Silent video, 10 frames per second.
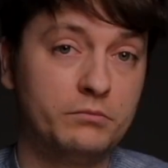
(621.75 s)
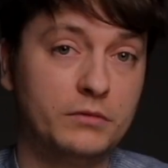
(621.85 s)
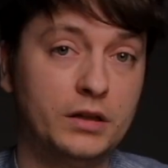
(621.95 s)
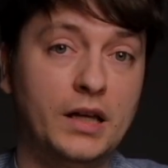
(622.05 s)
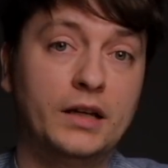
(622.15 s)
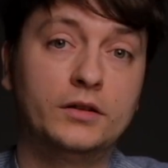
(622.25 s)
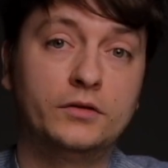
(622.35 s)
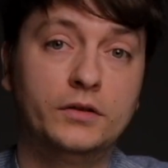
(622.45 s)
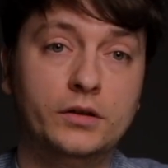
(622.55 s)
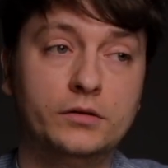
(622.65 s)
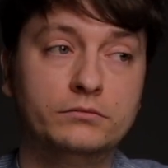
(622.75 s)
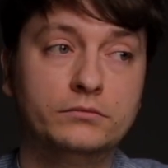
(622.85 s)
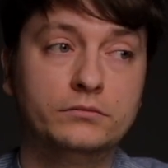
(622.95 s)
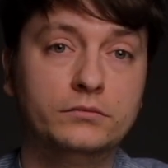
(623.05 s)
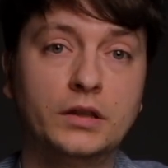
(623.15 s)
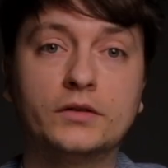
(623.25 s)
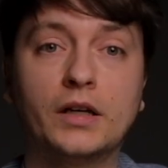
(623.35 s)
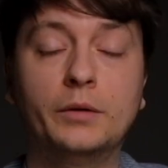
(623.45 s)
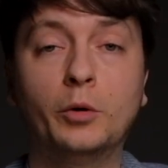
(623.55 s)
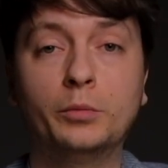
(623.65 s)
and like this video, because
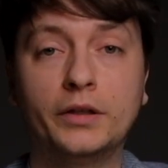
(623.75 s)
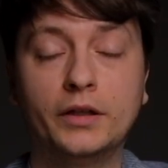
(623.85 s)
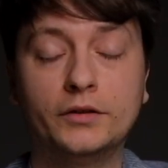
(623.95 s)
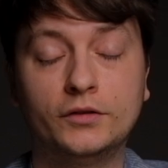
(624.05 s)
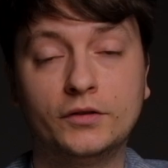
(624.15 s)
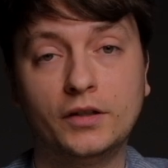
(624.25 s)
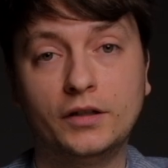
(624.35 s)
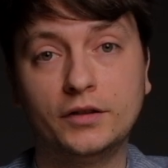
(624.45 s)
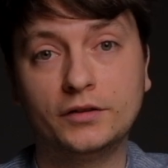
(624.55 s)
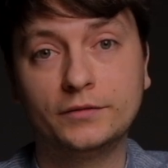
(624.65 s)
I'm obligated to say this.